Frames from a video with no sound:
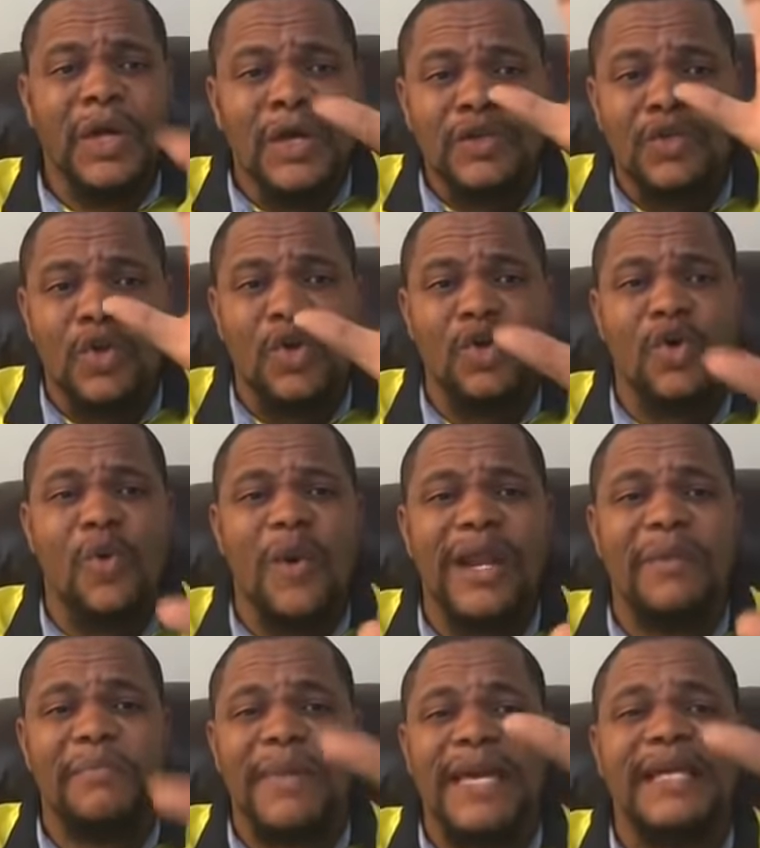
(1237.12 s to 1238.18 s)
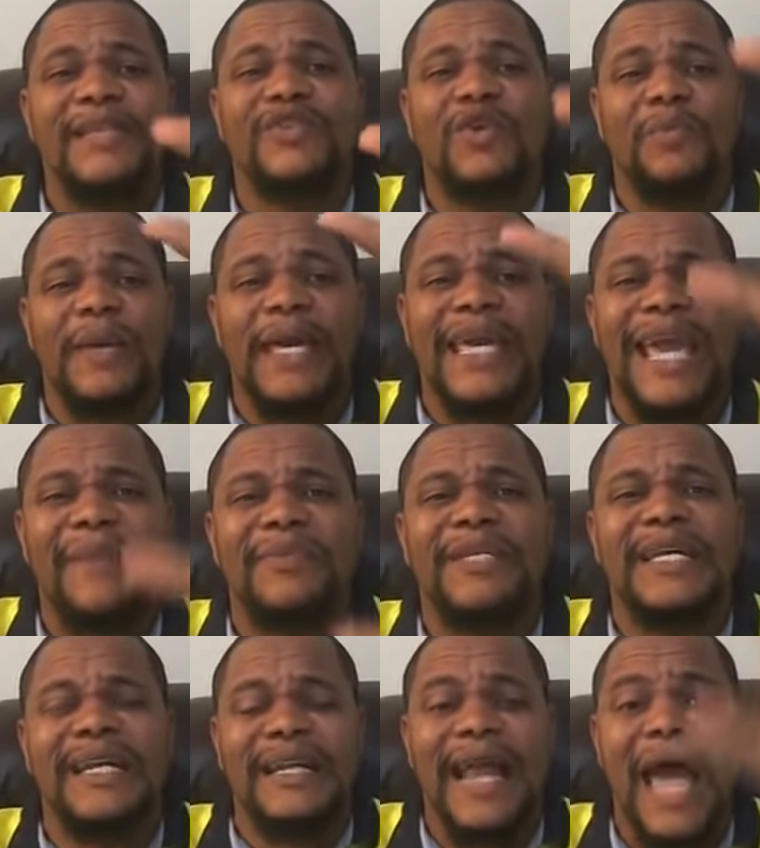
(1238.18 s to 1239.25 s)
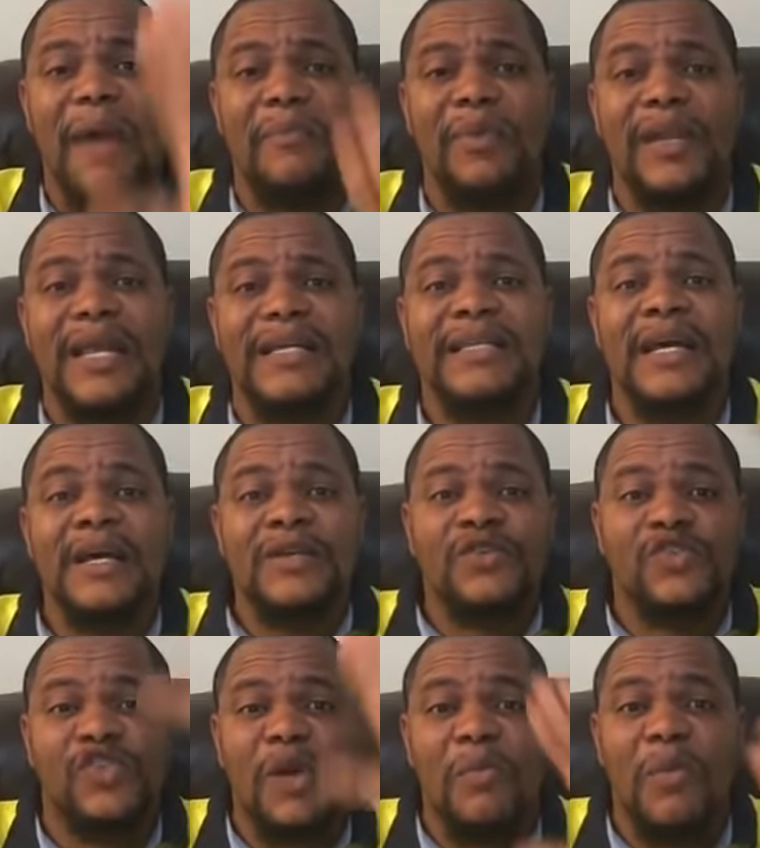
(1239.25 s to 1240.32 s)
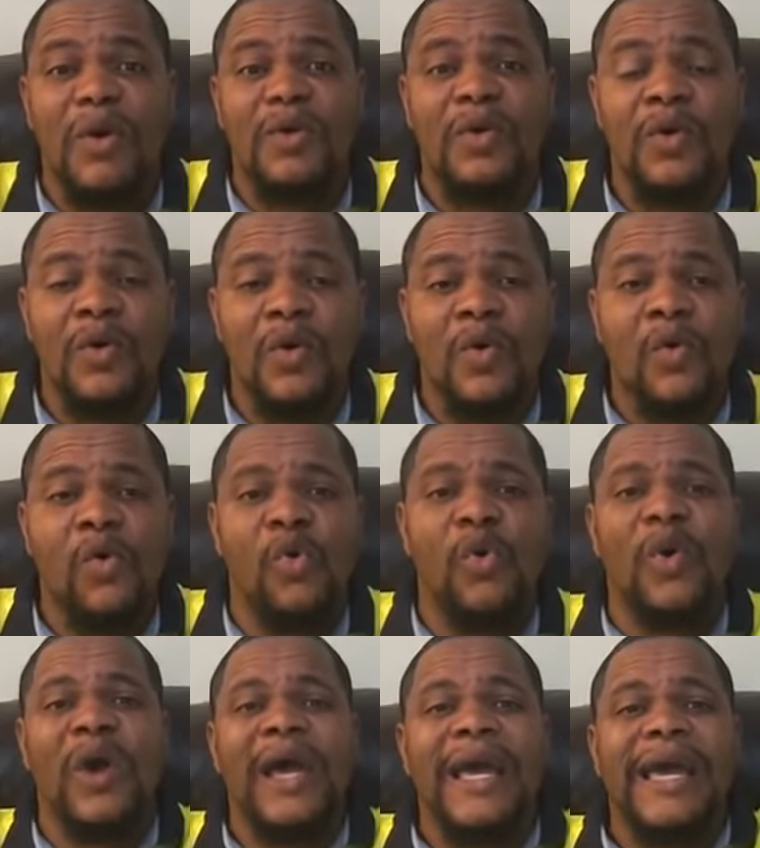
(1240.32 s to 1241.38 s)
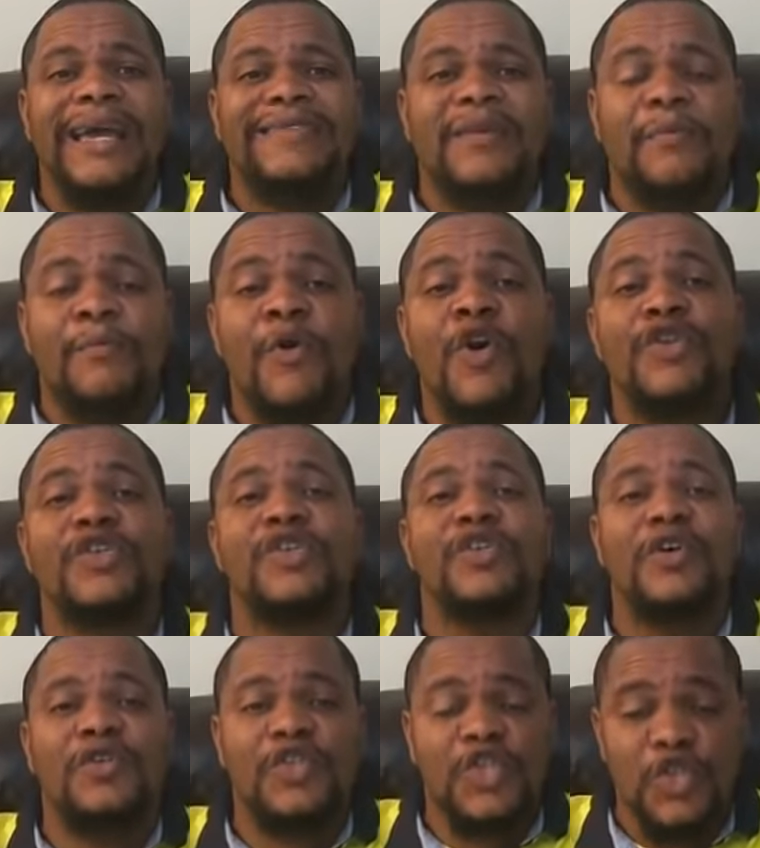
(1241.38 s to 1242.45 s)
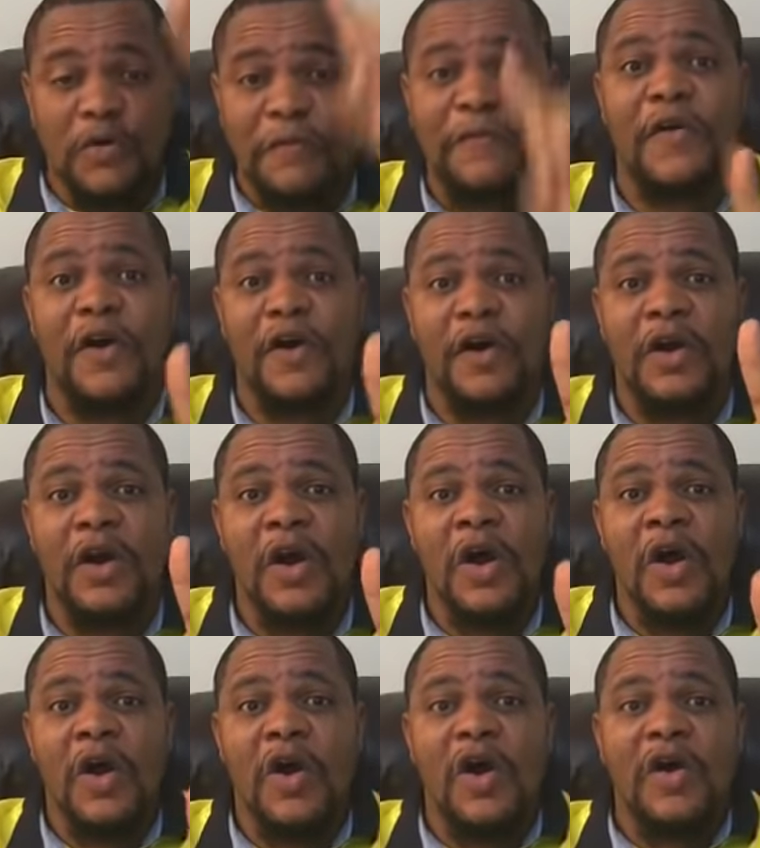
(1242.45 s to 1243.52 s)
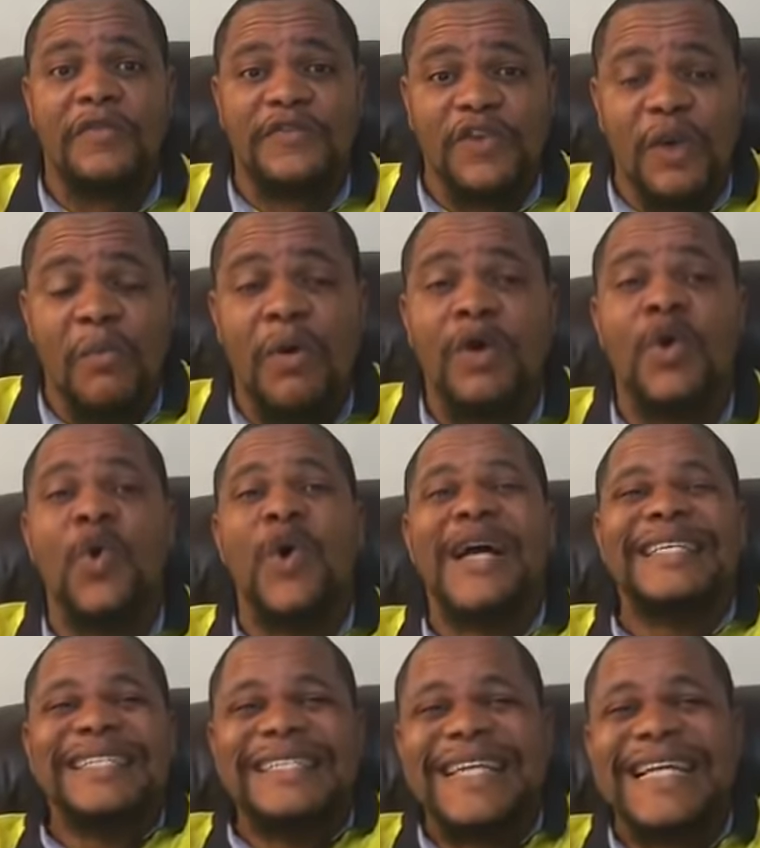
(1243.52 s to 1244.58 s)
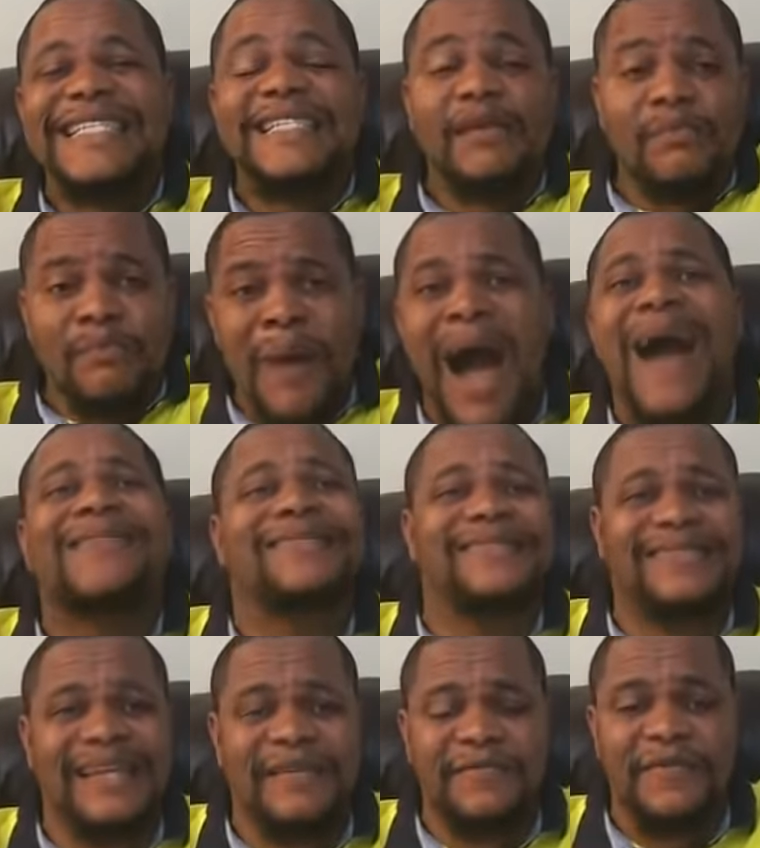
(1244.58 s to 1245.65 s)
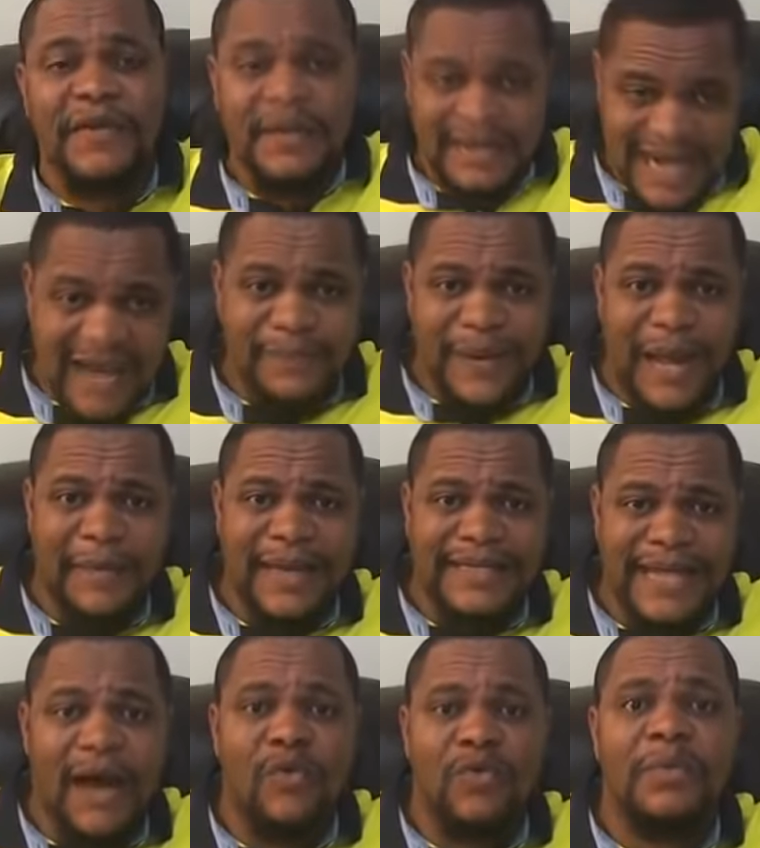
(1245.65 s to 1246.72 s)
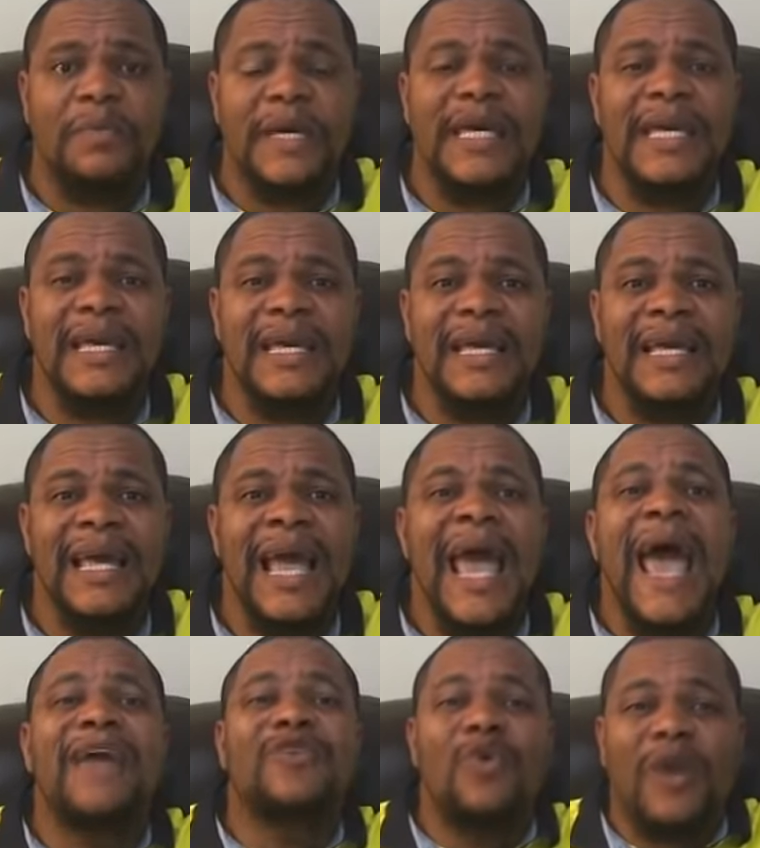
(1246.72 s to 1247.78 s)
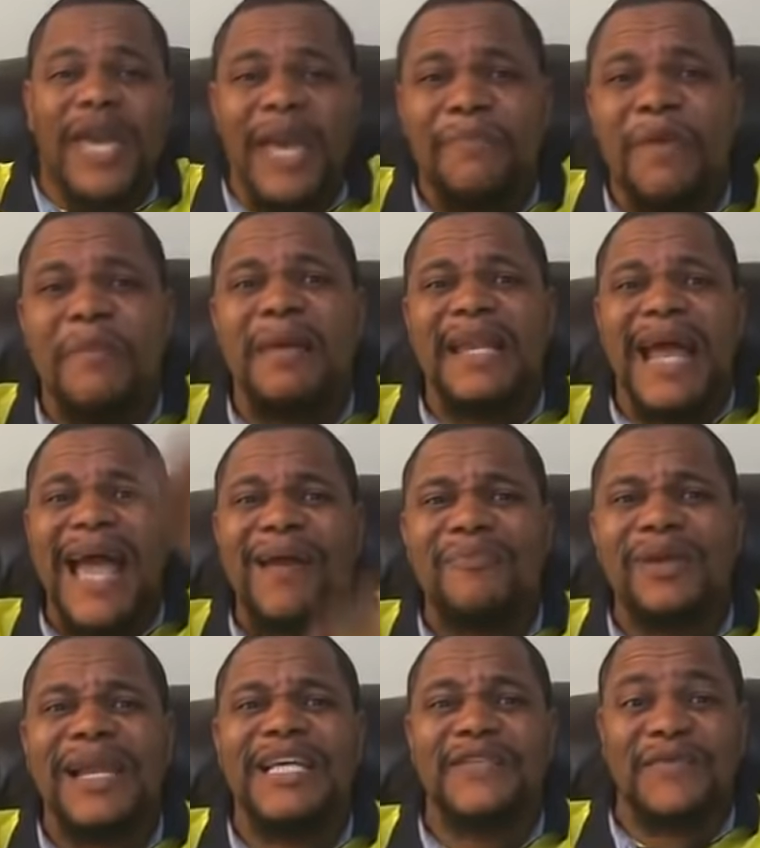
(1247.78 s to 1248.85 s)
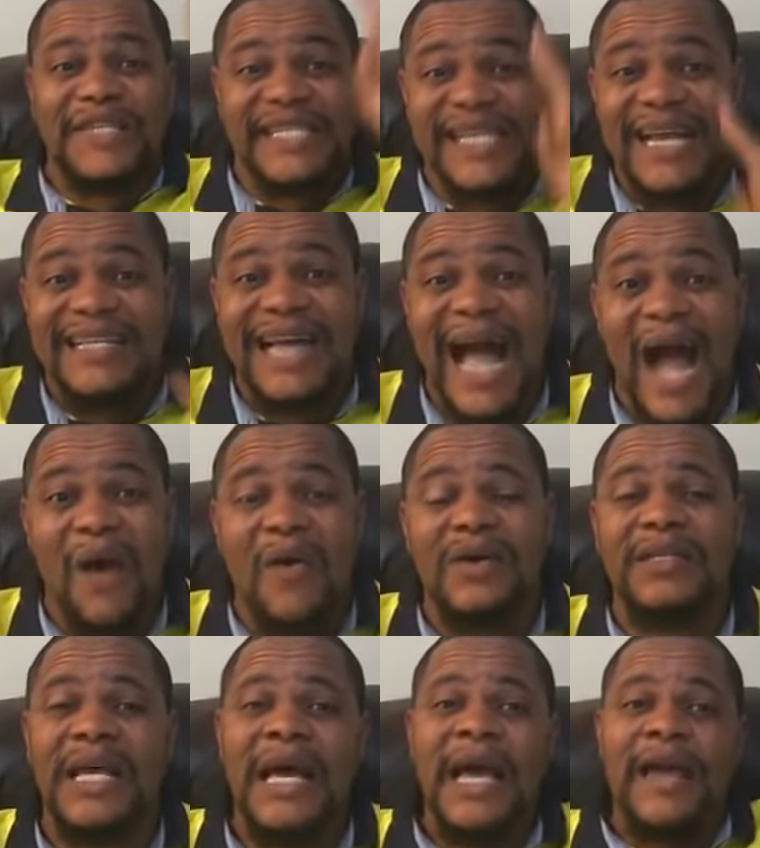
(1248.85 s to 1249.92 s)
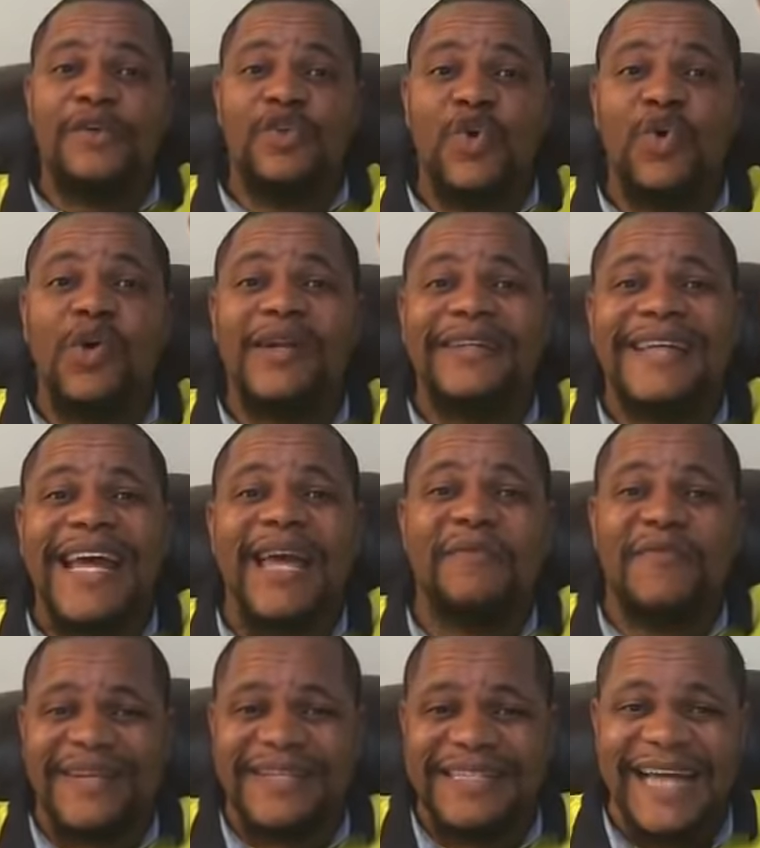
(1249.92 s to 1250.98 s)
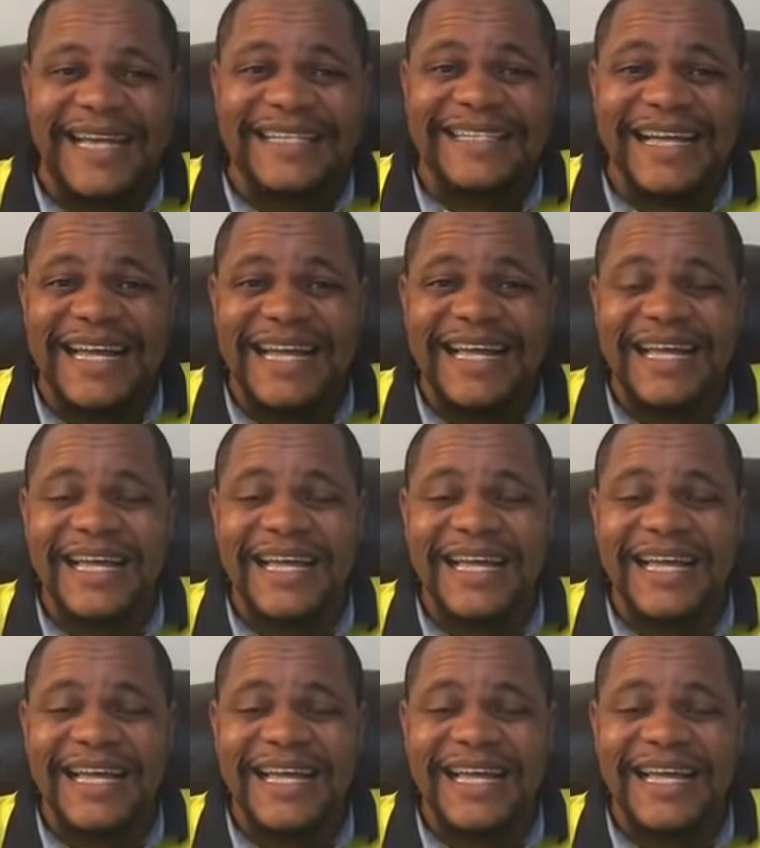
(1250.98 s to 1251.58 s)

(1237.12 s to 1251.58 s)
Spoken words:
Do you know what it means to be kept in an ambulance? Someone who is a personal chauffeur of someone who has tested positive, not Blaman, that would be, and you keep him in the ambulance for 6 hours, you don't take him for testing?